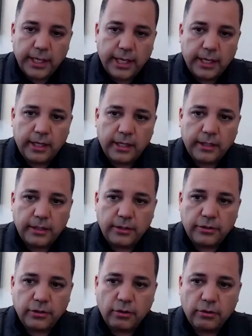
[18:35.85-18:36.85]

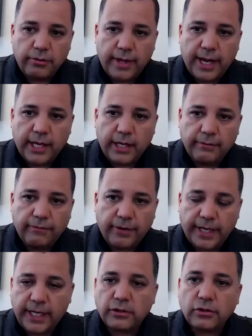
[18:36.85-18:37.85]
And so that
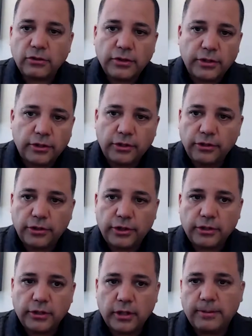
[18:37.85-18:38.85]
financial
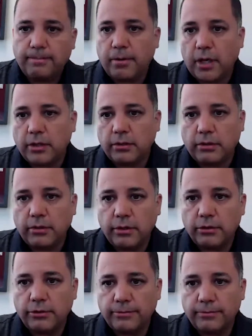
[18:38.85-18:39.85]
institution is going to bundle
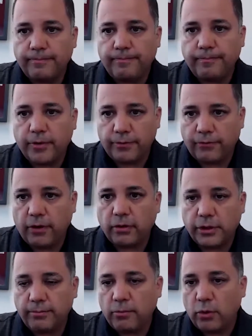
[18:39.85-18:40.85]
those
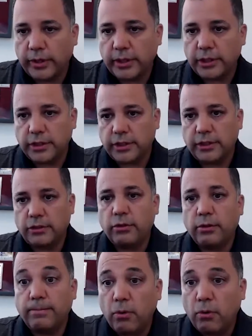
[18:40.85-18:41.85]
defaulted mortgages
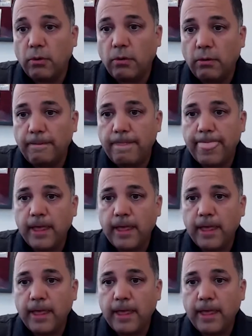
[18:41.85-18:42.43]
into a pool